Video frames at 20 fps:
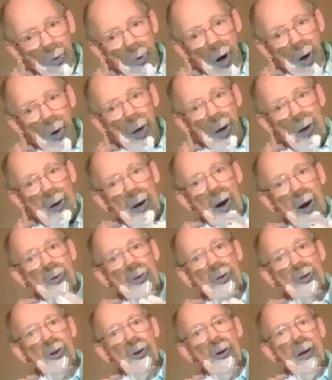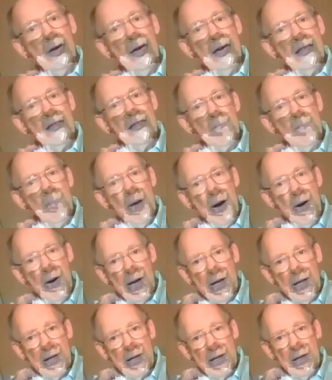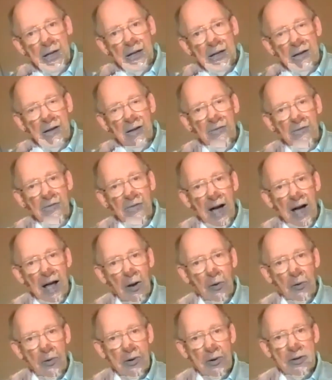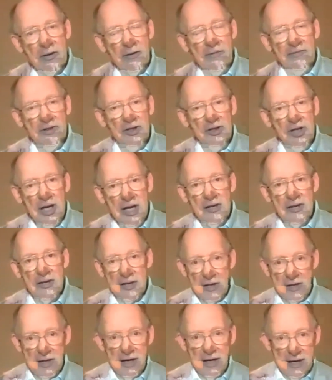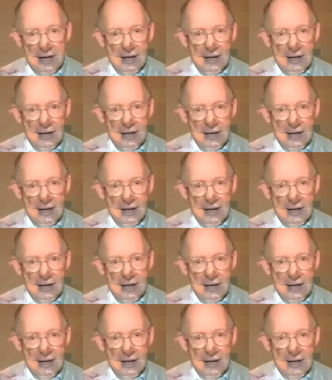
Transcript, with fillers: roller coaster experience that the followers of Jesus had.